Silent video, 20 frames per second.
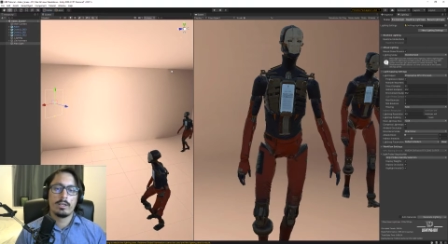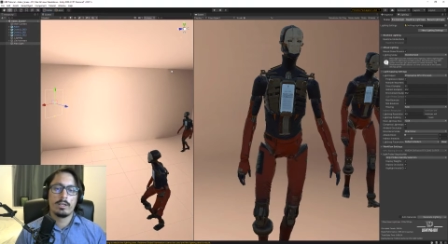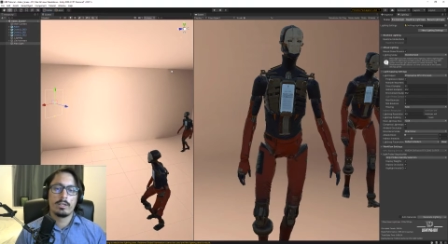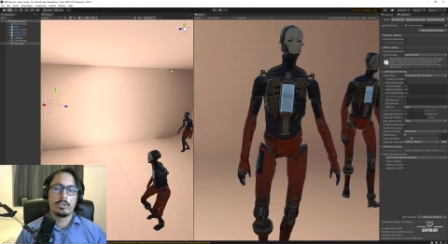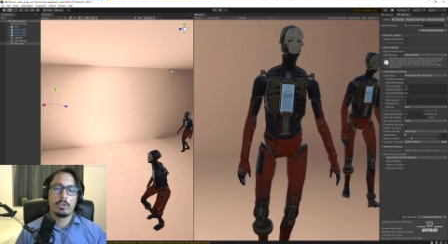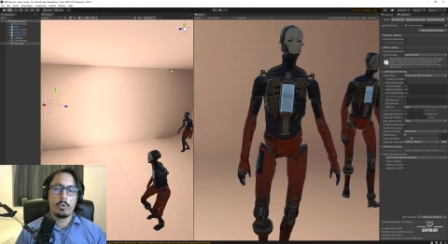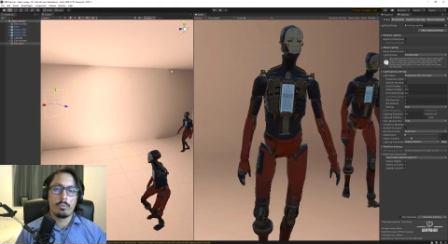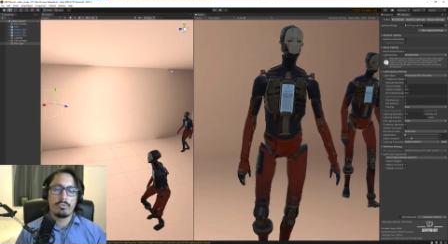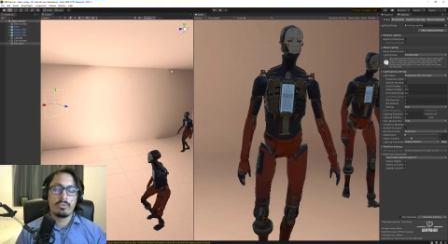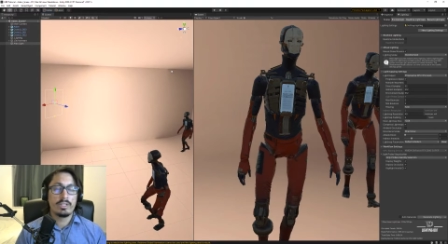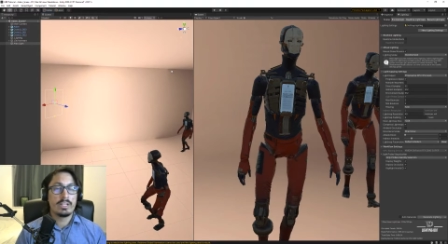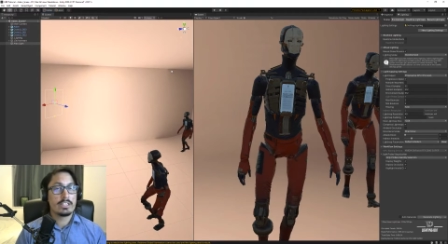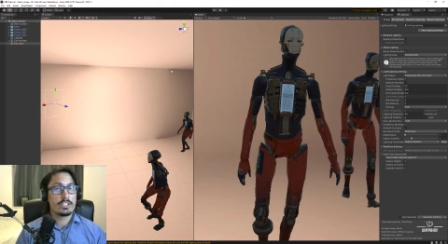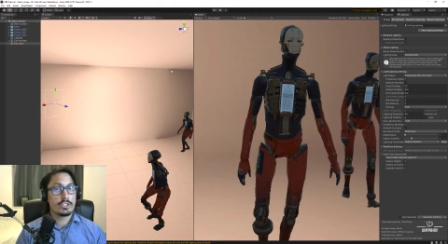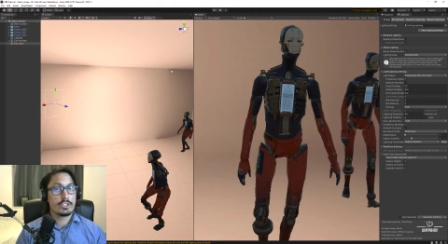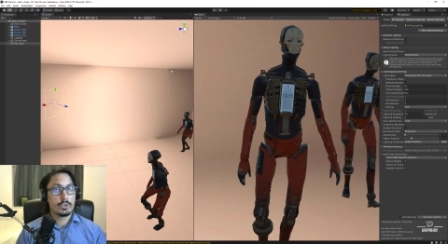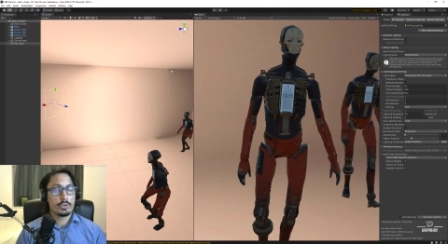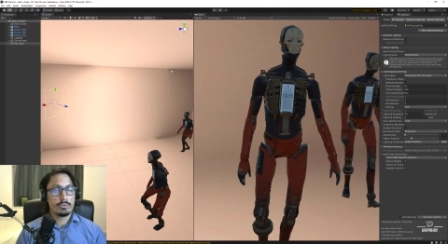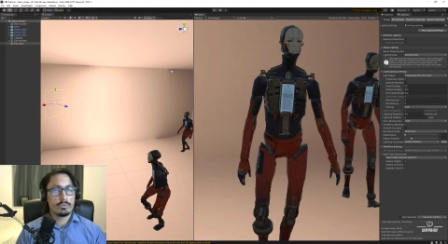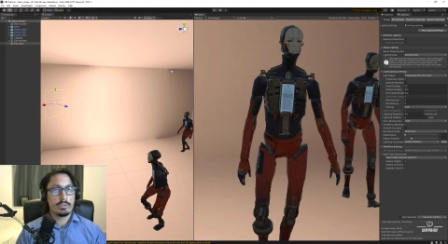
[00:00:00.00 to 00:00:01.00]
So hopefully
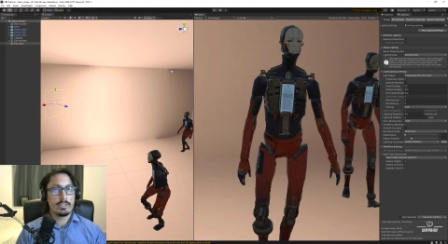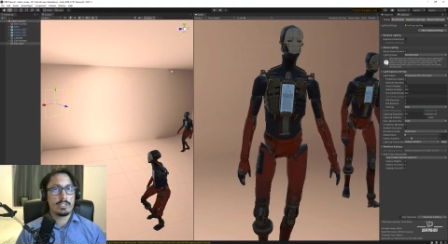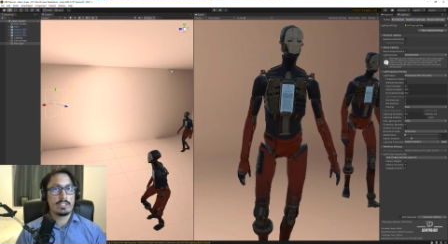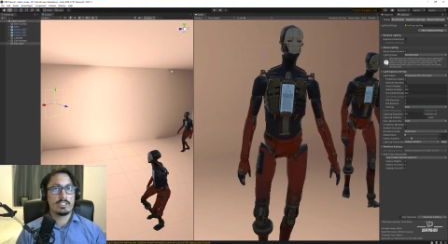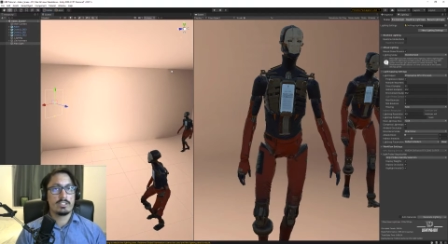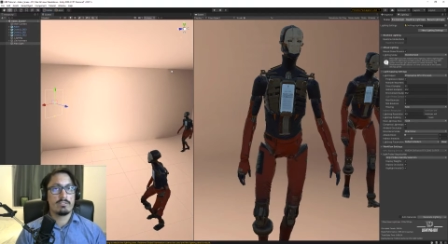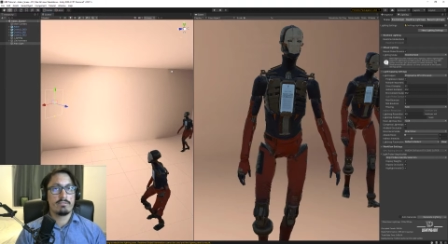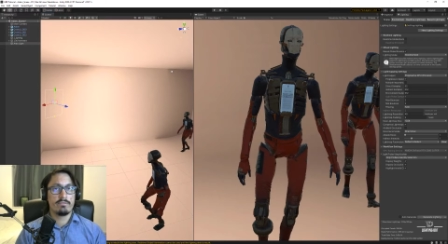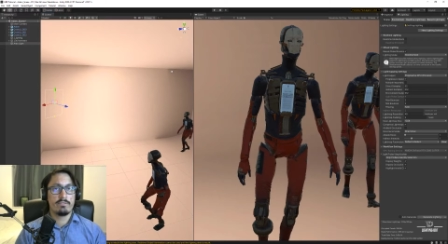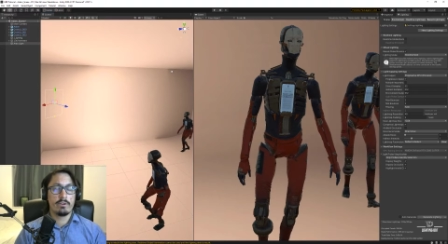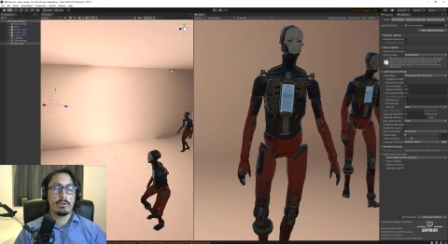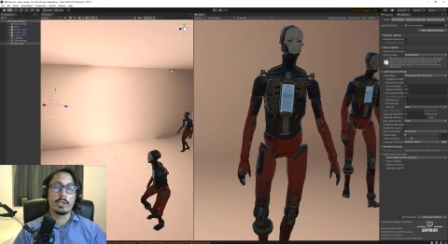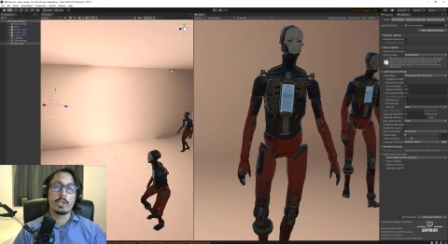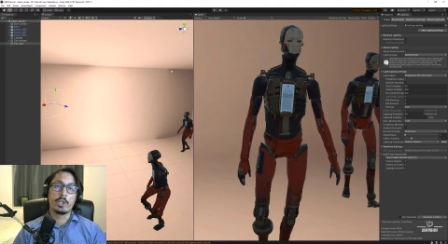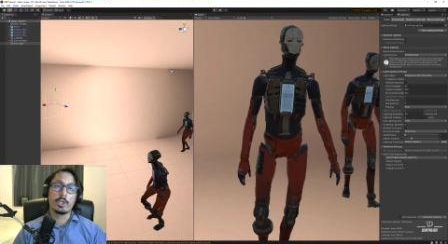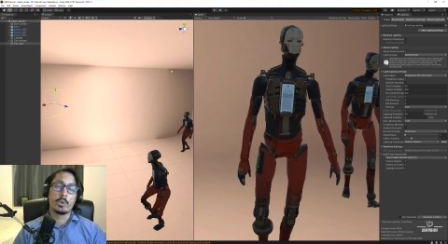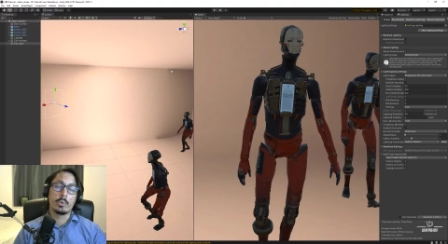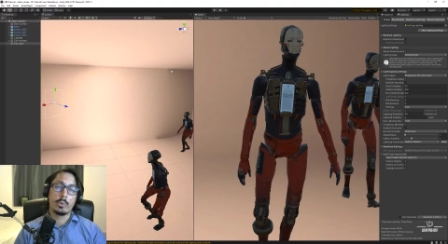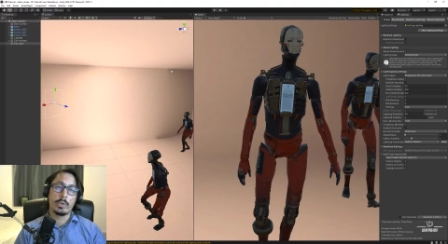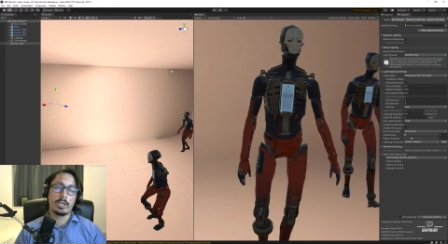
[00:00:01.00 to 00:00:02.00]
that's useful. That's a very
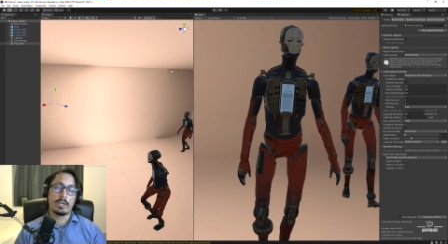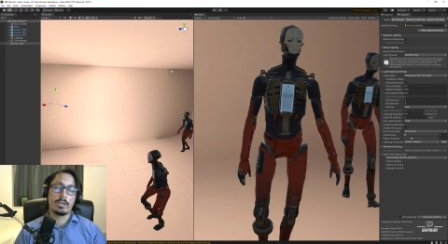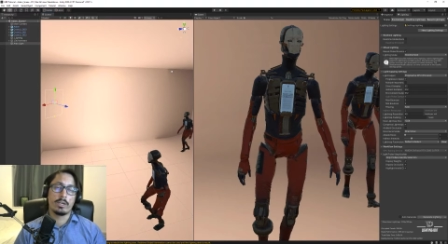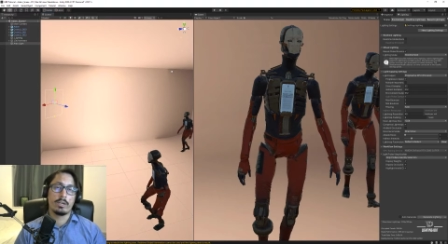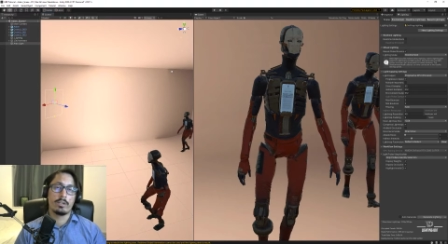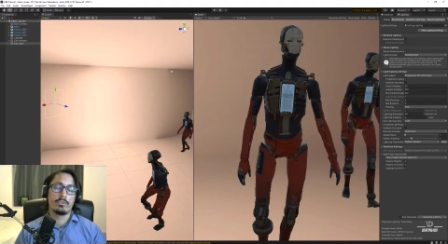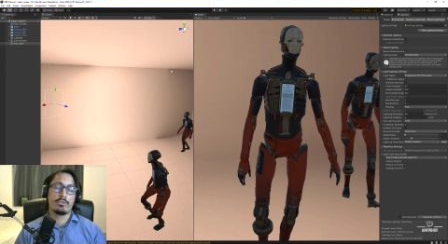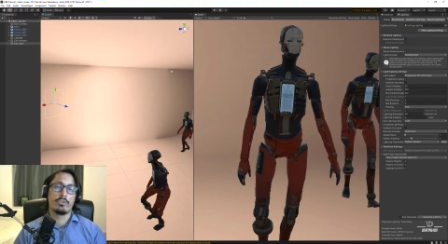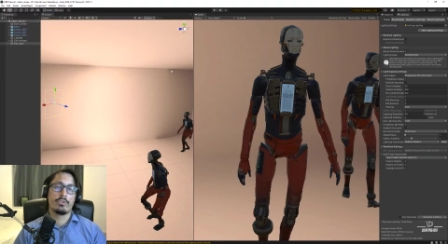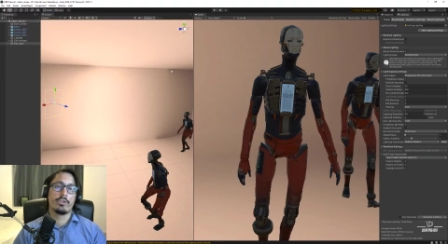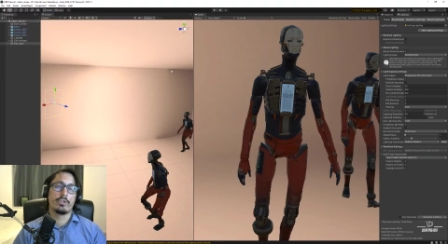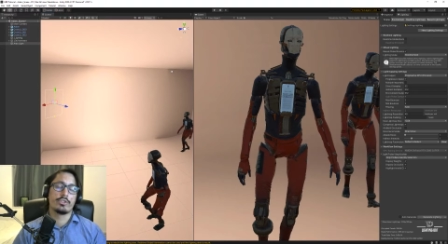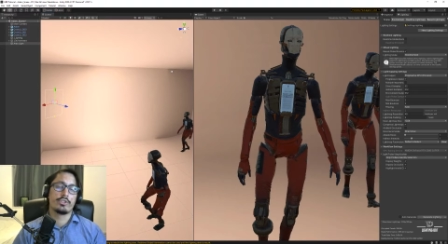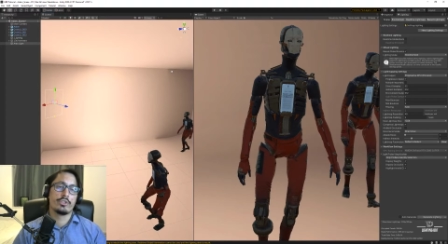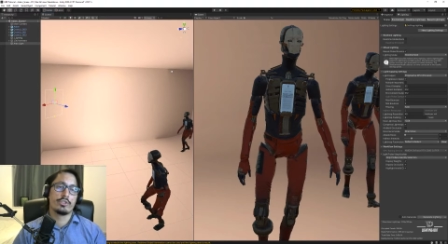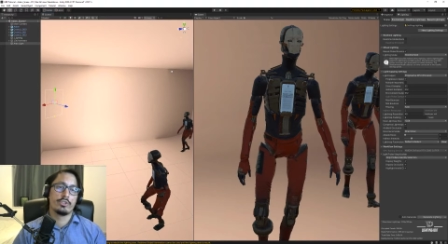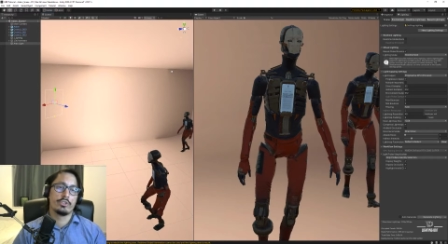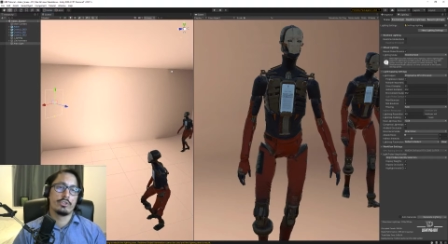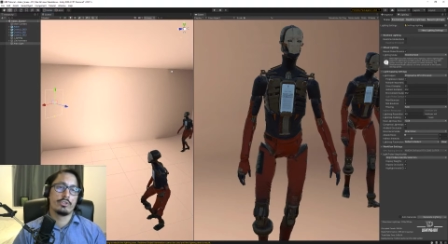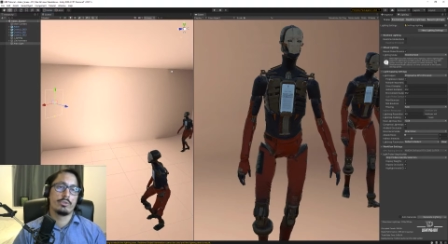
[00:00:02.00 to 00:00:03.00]
quick
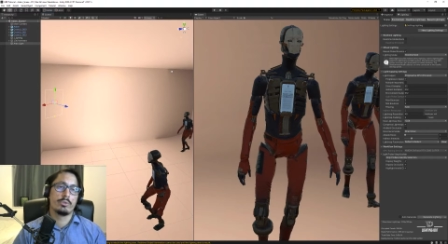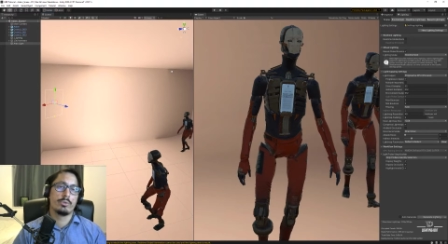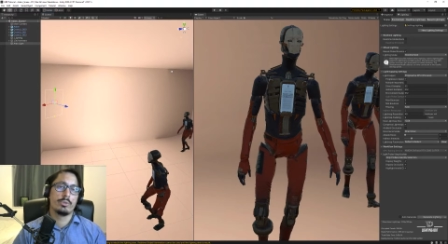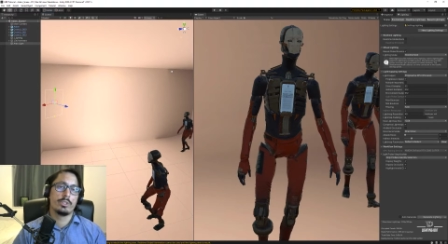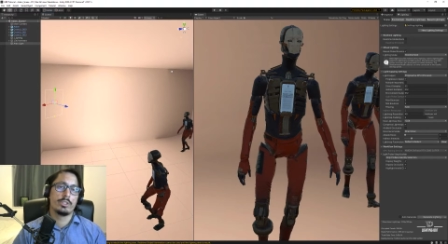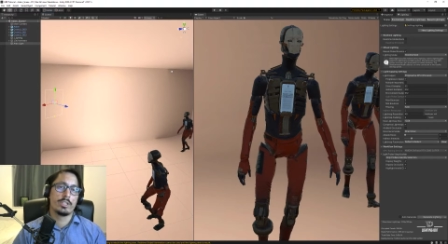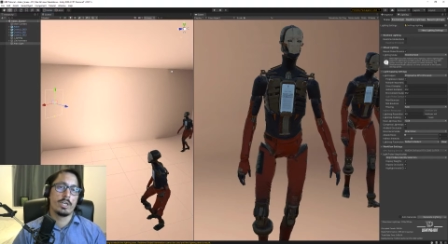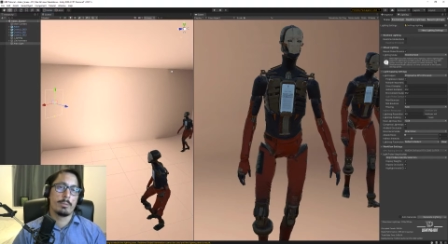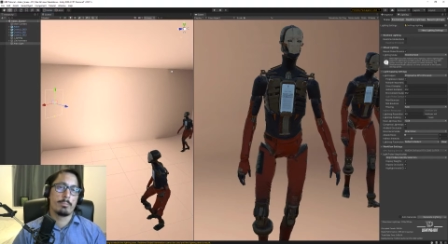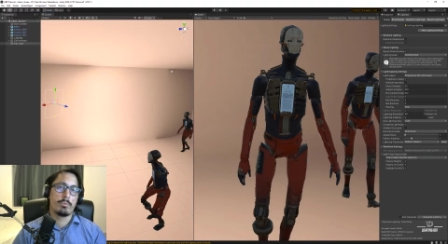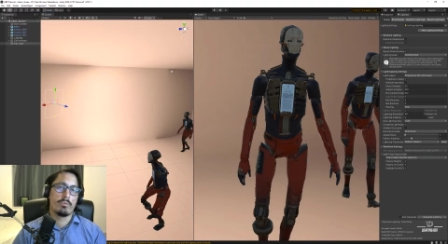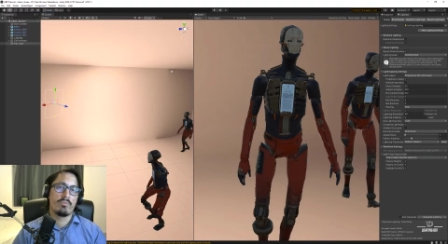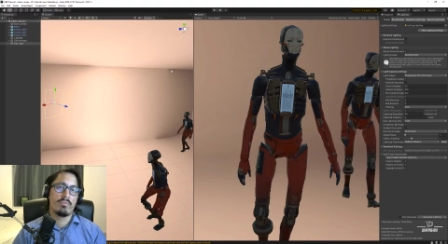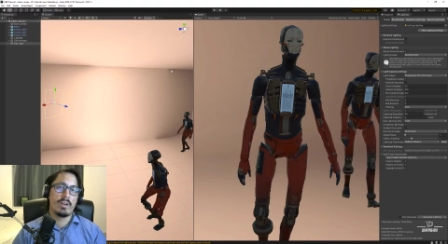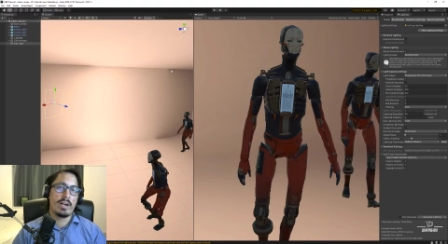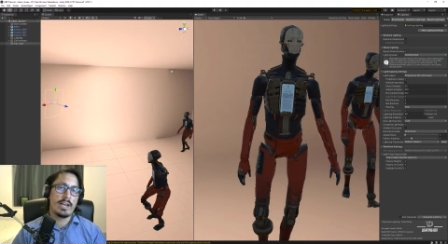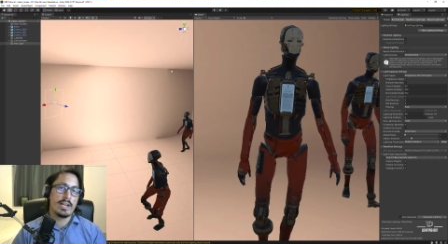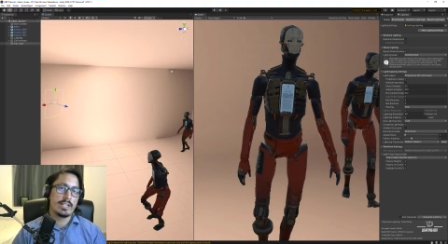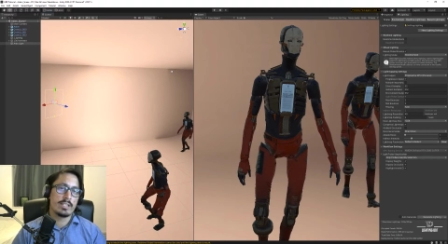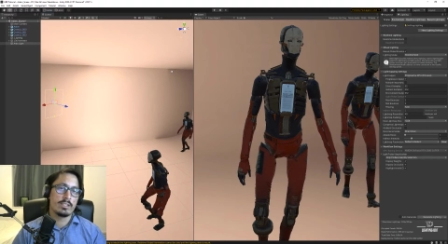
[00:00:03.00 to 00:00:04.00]
introduction to the type of
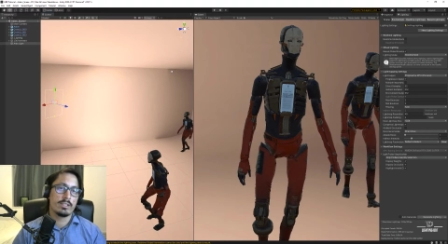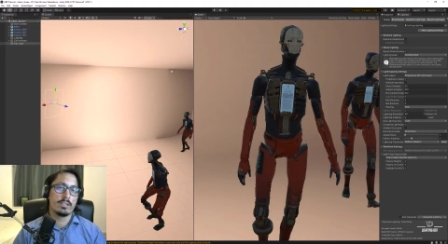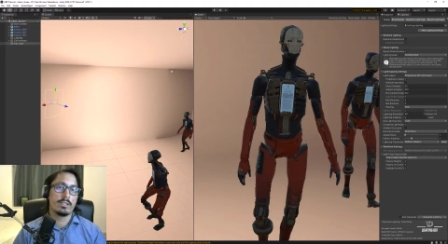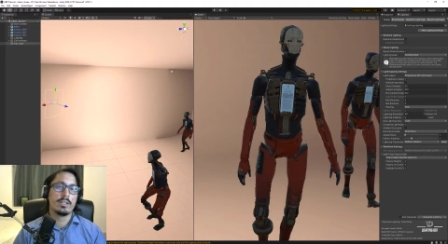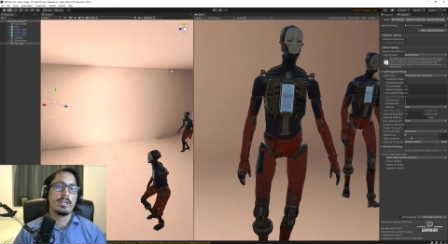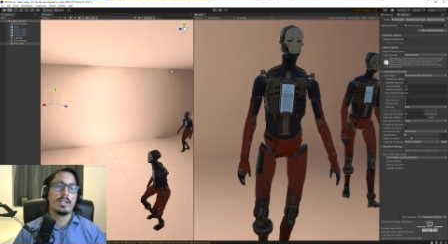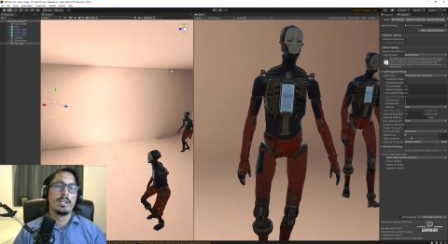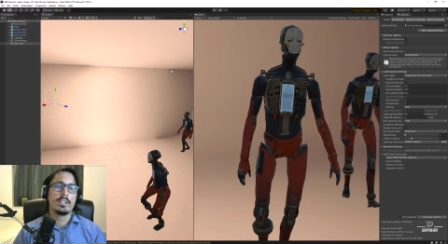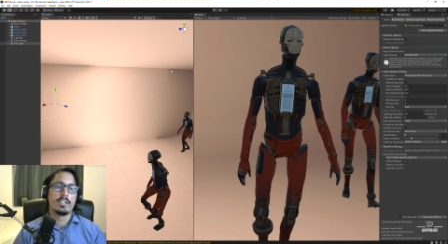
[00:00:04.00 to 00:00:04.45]
lights and